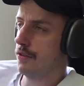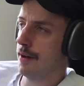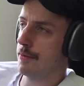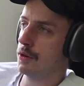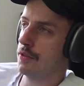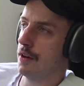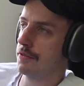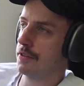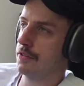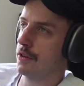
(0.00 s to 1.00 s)
but I
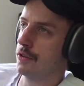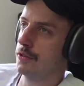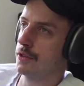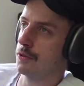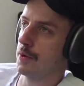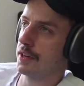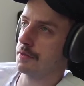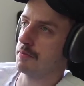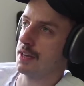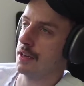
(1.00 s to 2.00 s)
think they use the less
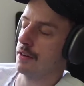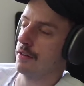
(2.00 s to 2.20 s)
mean